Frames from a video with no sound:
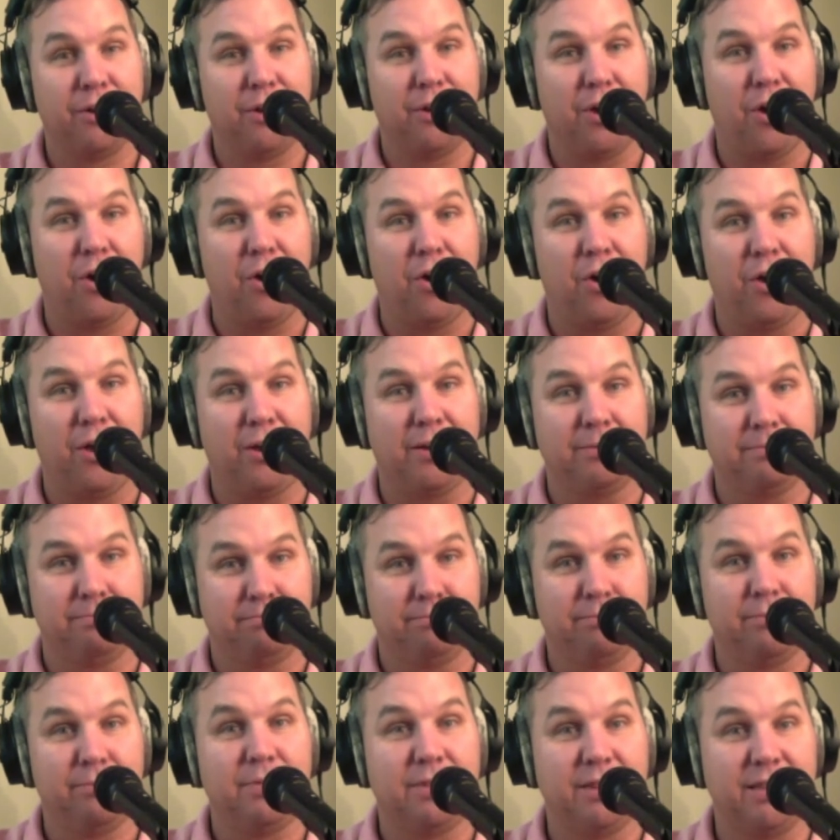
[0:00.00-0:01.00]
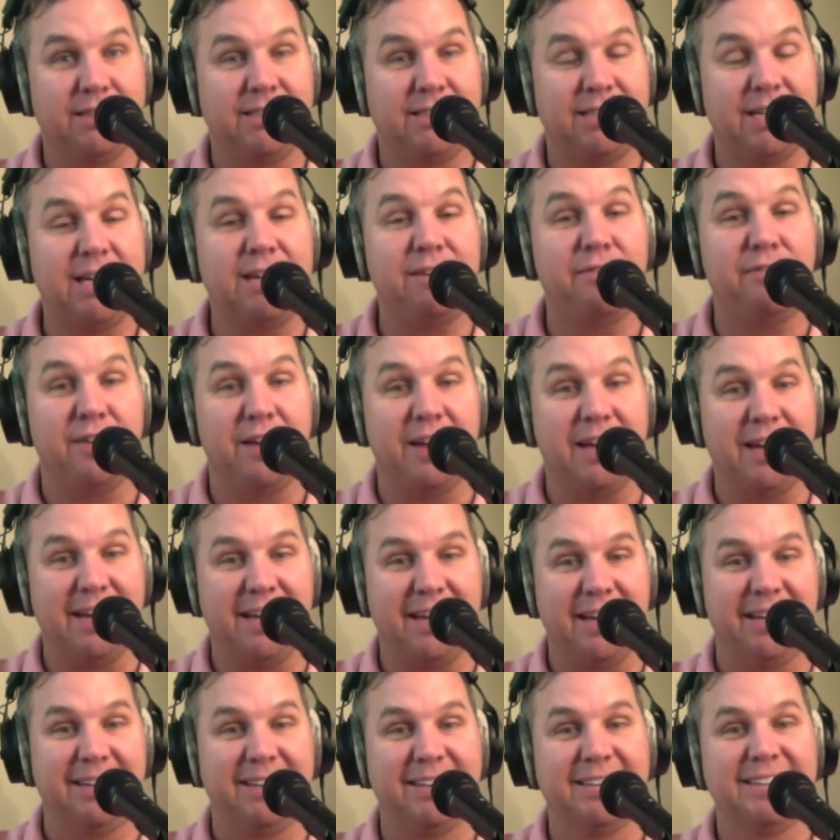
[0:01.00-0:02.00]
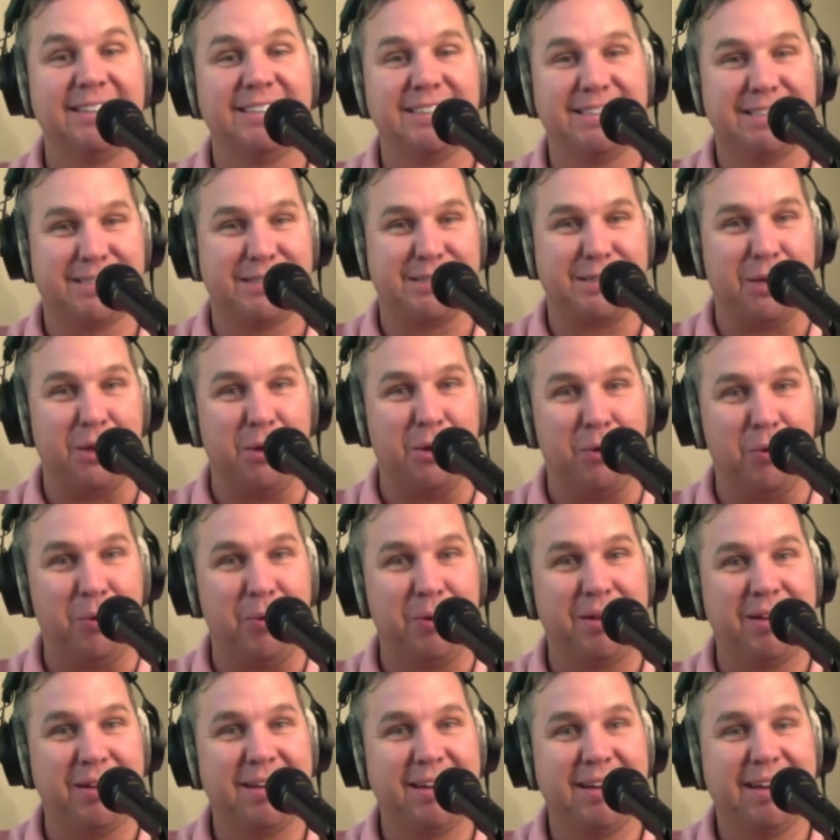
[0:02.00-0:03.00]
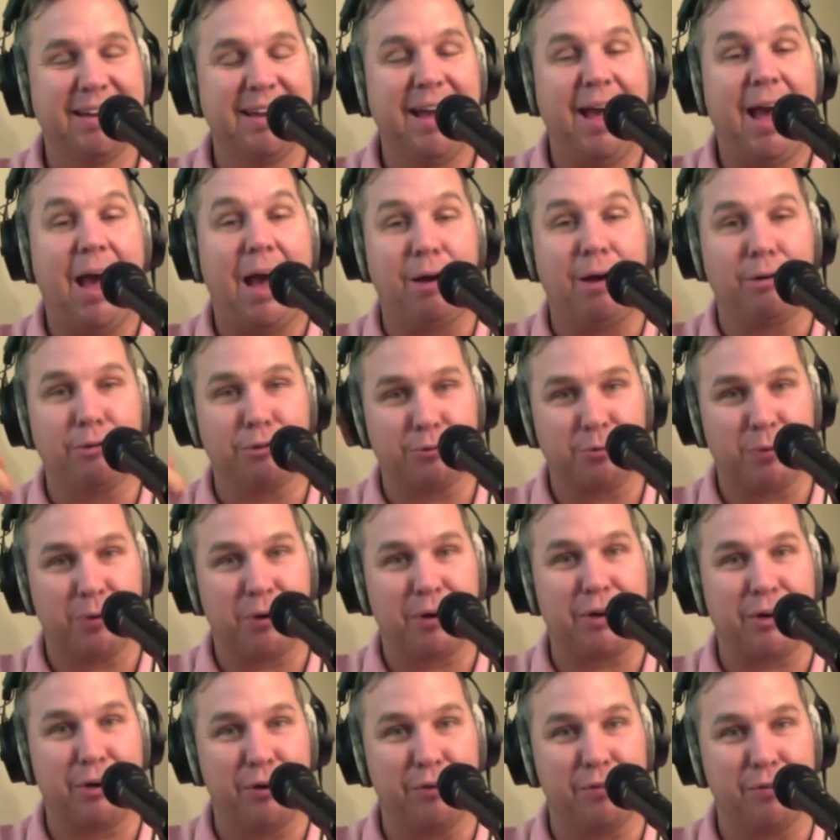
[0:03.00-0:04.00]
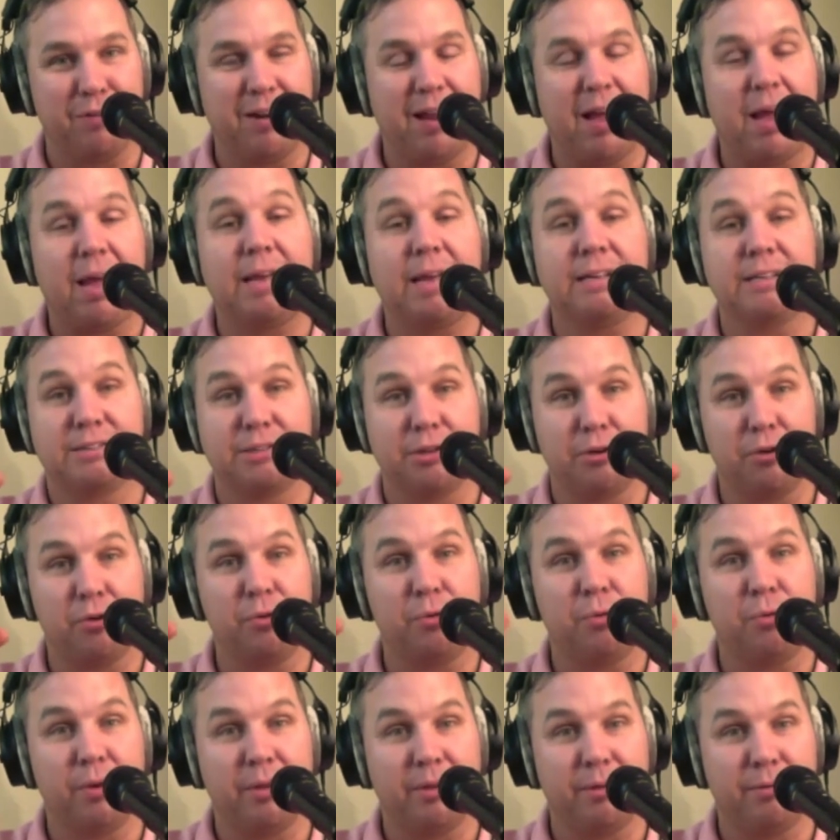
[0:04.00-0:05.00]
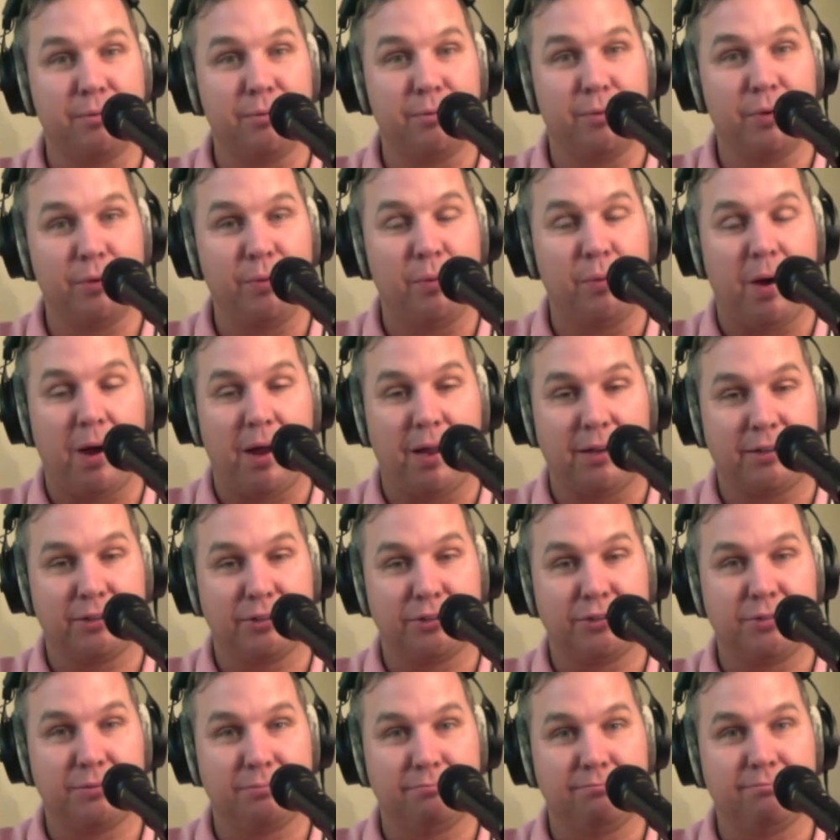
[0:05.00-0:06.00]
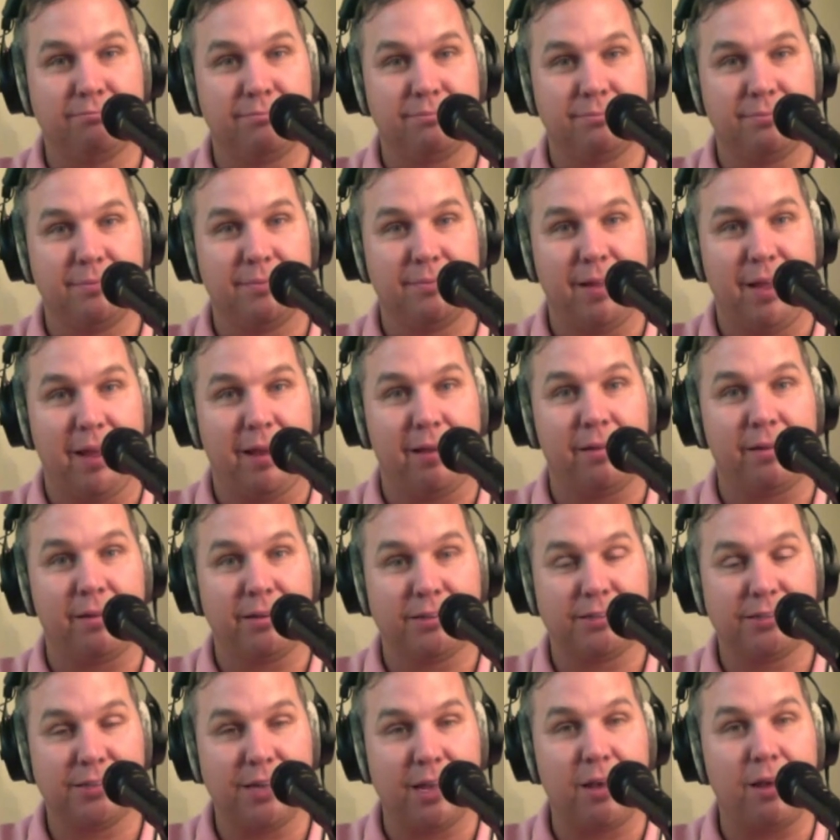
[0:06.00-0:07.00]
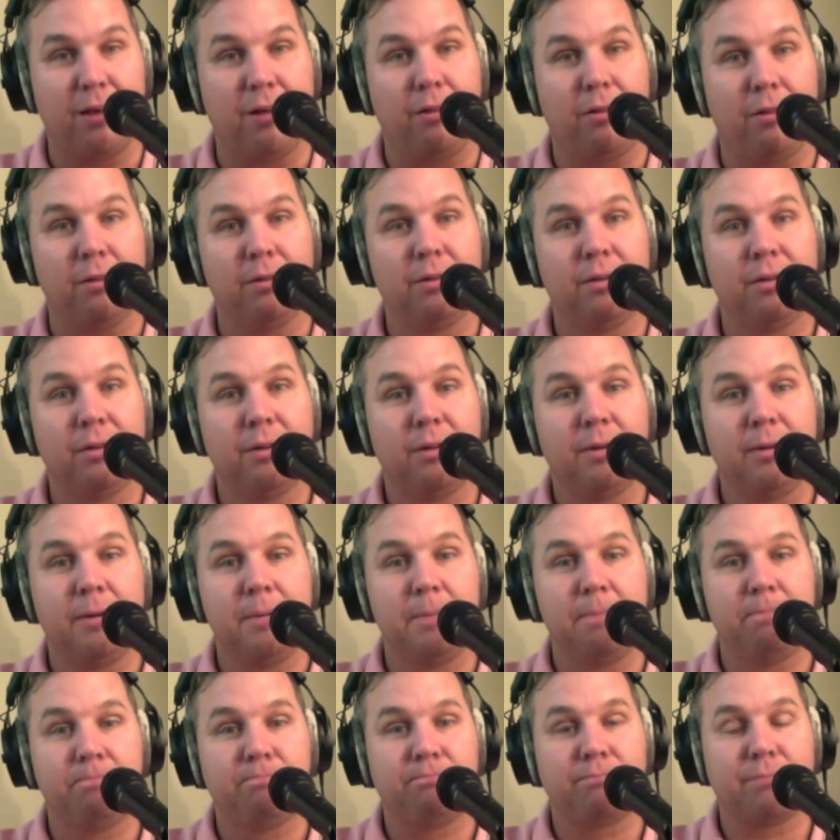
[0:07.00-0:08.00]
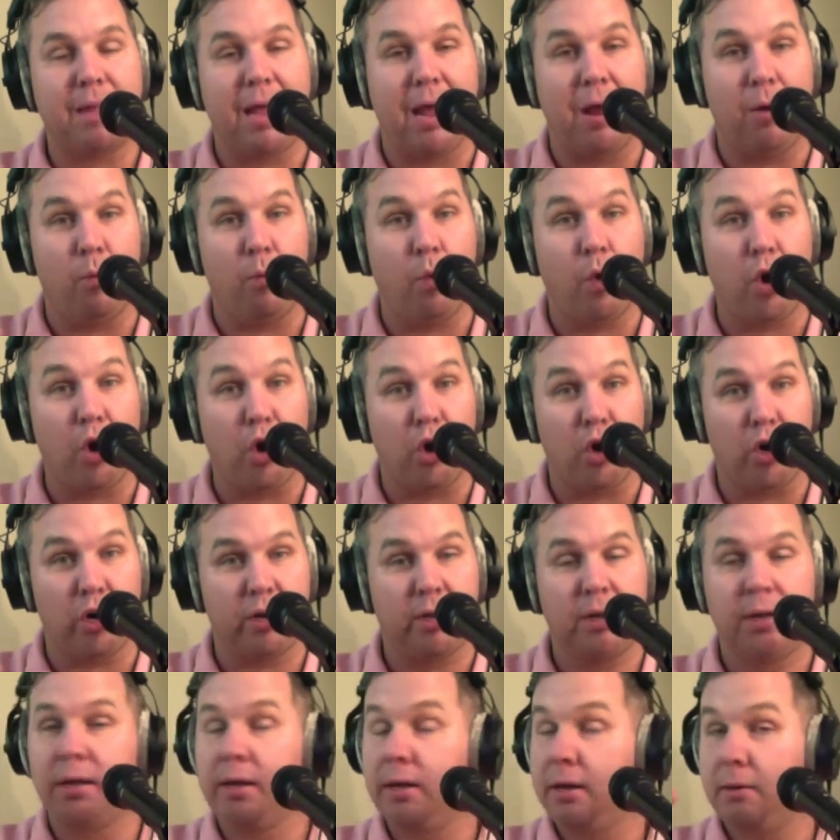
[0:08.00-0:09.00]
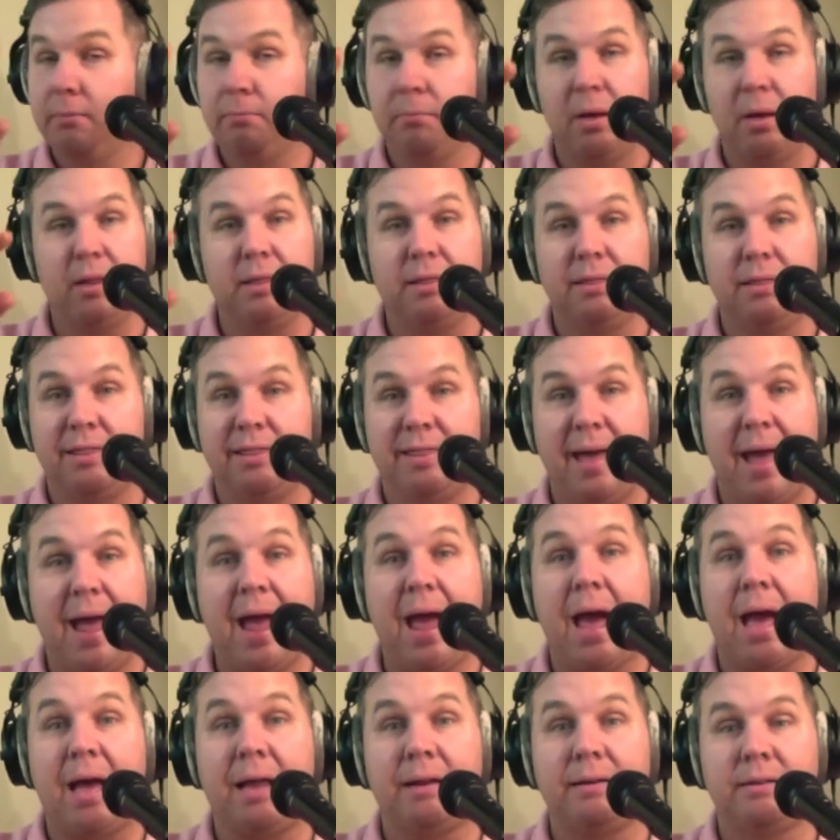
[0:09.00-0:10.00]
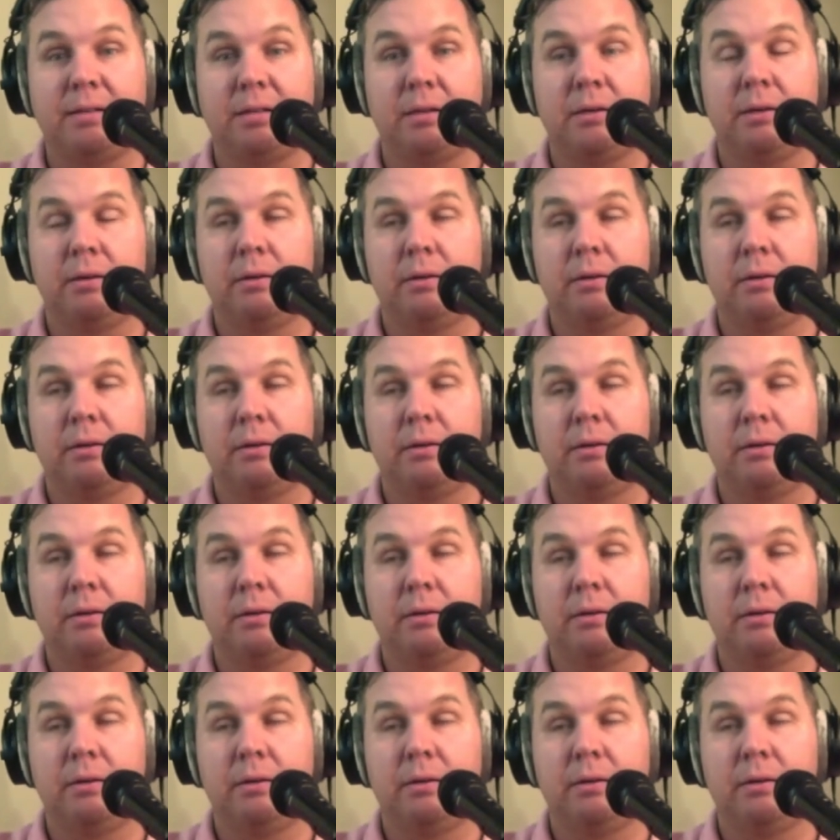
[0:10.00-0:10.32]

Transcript: on the TV. So I was working overnight, so we watched Hell in a Cell at work. But that